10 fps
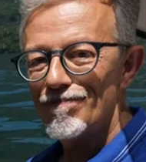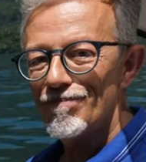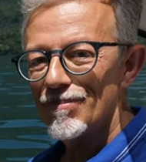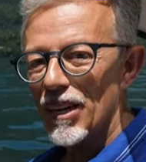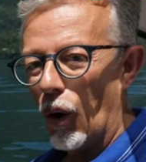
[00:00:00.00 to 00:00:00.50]

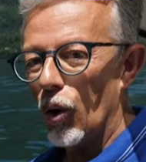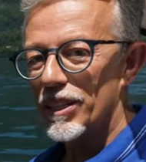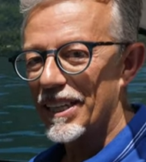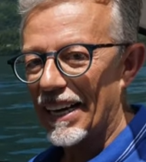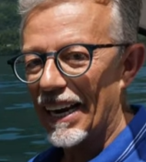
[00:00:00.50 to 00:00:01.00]
to adjust the
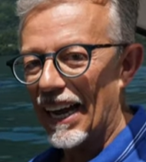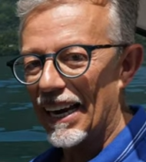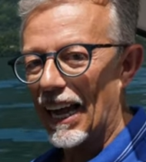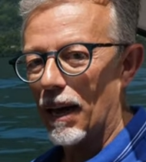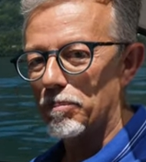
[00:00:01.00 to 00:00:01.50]
trim,
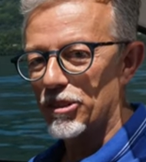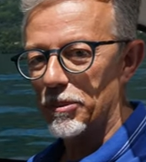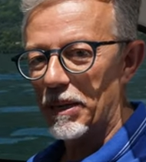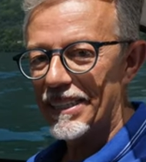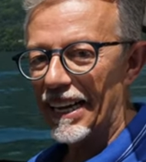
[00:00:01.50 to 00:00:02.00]
we
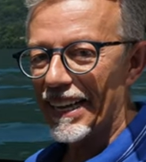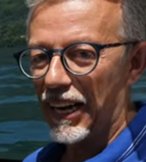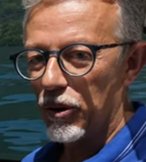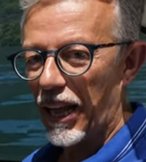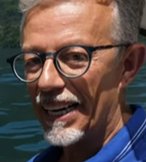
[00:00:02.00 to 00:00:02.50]
also have the
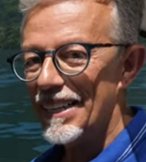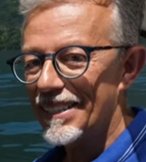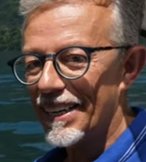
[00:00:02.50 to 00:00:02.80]
flaps.